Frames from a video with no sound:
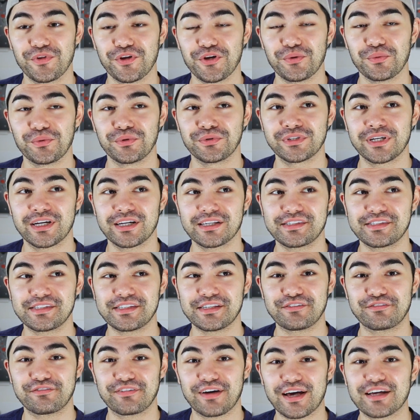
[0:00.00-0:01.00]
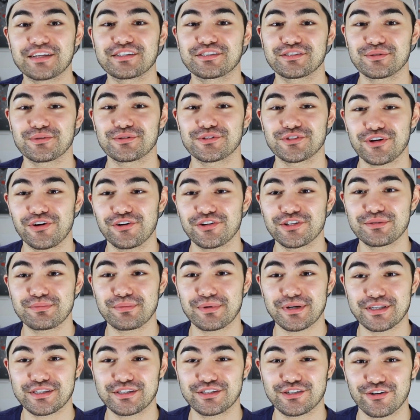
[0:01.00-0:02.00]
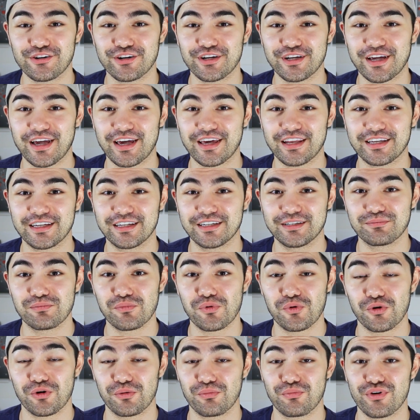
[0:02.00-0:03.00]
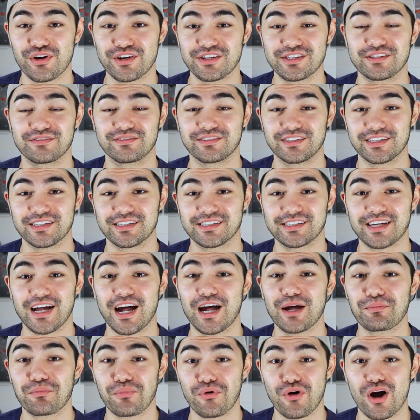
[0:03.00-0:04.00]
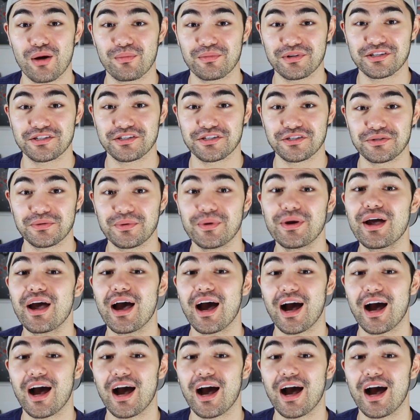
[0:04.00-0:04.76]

You will not see faster results by starting at a more abrasive disc, I promise you.